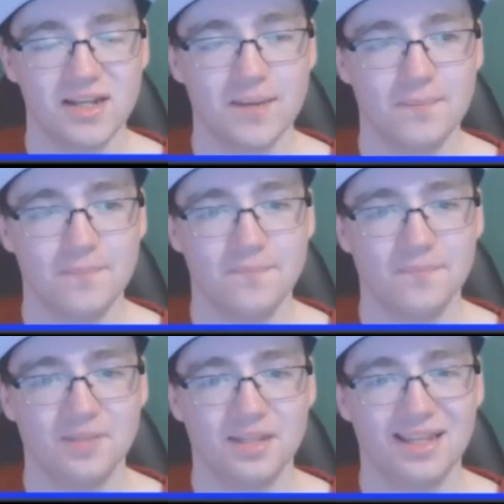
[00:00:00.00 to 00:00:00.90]
um,
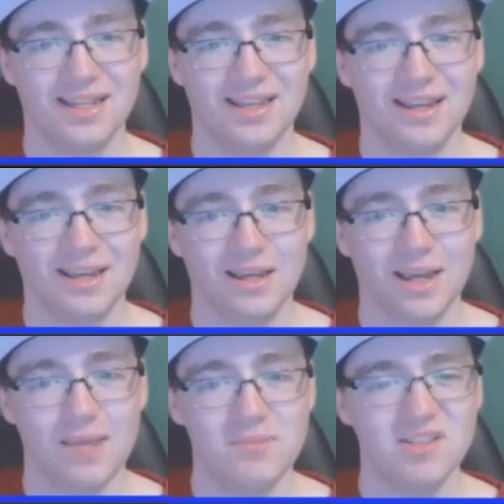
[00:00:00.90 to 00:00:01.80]

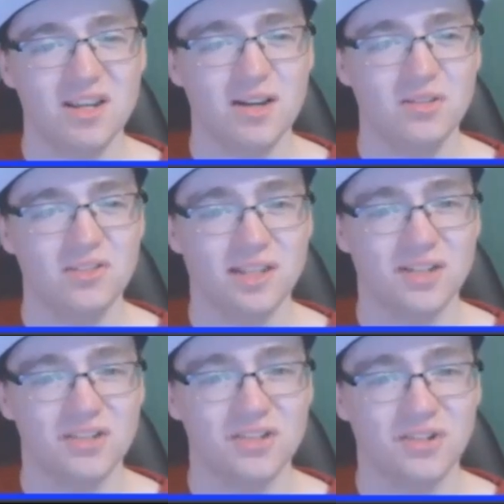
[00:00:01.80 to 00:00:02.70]
Amy's car looks like a
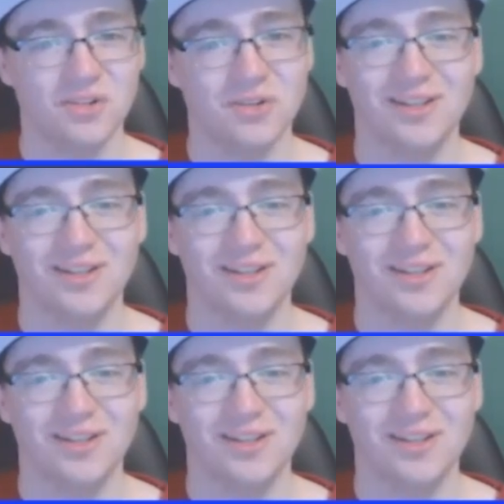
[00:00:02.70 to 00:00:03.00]
shoe.